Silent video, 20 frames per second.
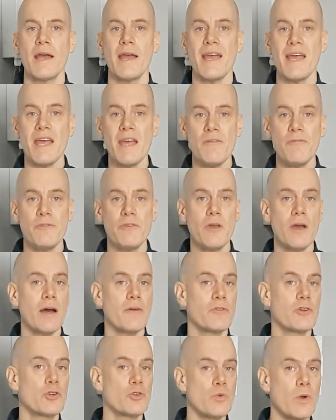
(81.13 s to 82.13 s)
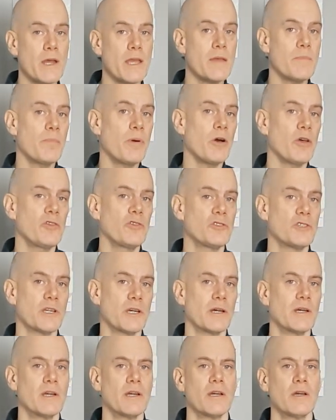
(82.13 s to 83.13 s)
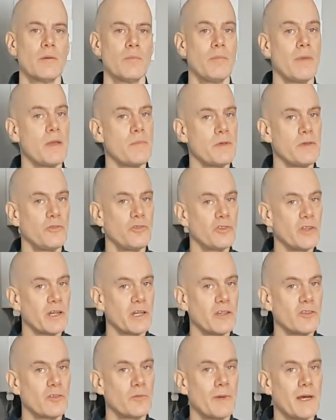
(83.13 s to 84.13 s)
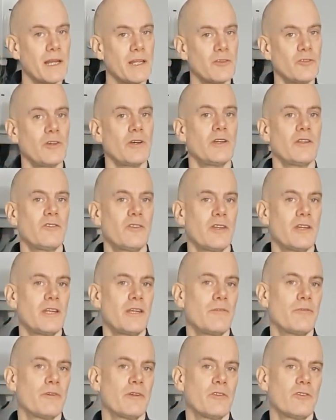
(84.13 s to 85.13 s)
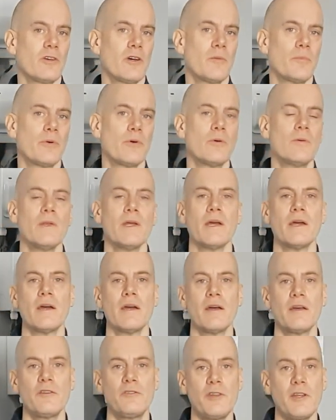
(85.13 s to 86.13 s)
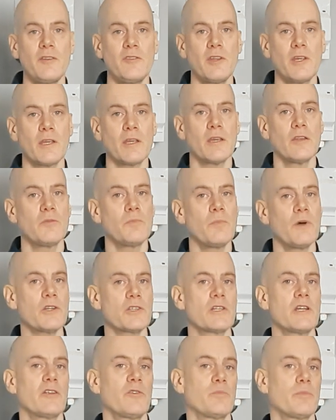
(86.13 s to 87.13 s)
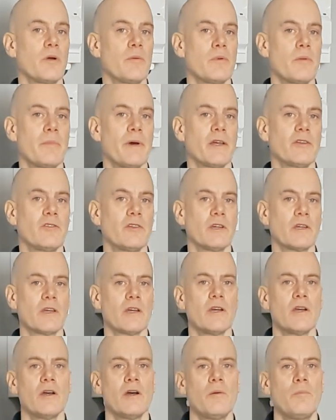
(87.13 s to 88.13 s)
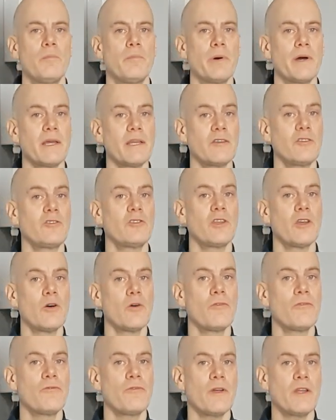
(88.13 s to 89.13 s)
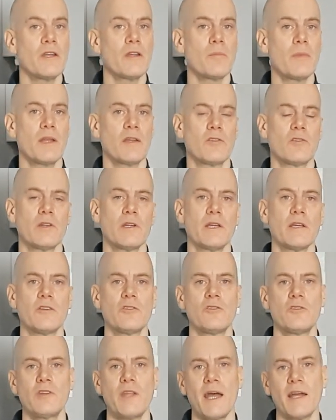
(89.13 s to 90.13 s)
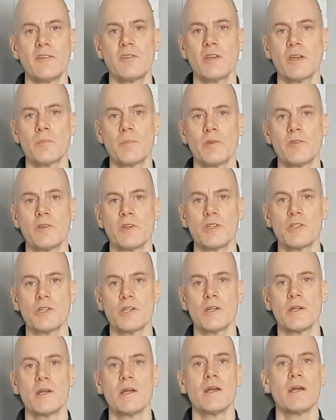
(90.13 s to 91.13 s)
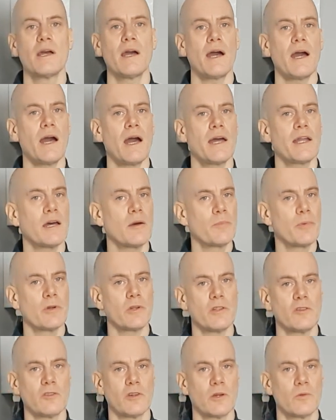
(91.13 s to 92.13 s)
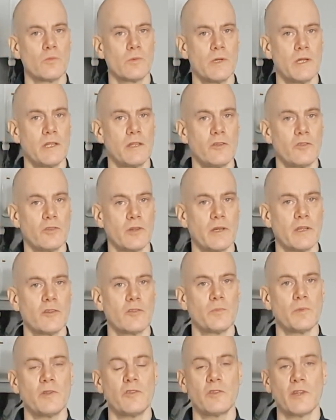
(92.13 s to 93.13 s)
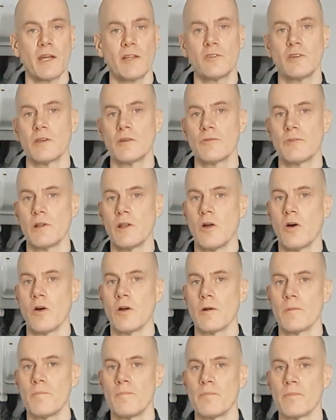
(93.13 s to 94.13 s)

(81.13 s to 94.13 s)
If you have great posture, maybe you've studied some Alexander technique for example, sitting is much less problematic, but it's still fundamentally a static position and our bodies aren't really designed to be static for long.